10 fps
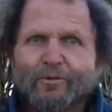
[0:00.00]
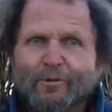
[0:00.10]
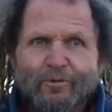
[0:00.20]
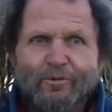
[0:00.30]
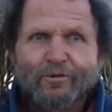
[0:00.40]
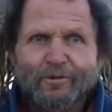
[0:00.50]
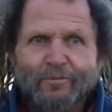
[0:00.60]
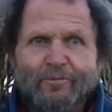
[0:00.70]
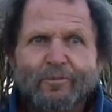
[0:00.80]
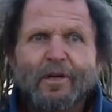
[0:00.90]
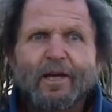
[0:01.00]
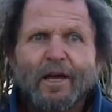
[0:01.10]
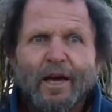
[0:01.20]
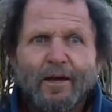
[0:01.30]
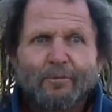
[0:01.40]
fruits,
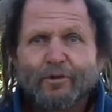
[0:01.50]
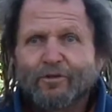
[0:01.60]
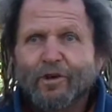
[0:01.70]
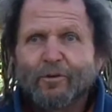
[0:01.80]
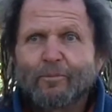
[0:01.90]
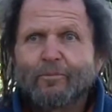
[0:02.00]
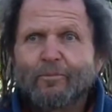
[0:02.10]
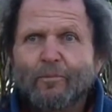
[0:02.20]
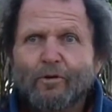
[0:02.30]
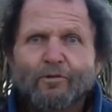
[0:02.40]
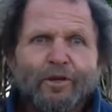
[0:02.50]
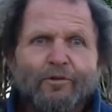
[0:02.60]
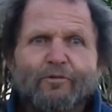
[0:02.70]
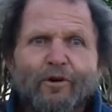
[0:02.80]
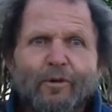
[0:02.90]
and we sell mostly at the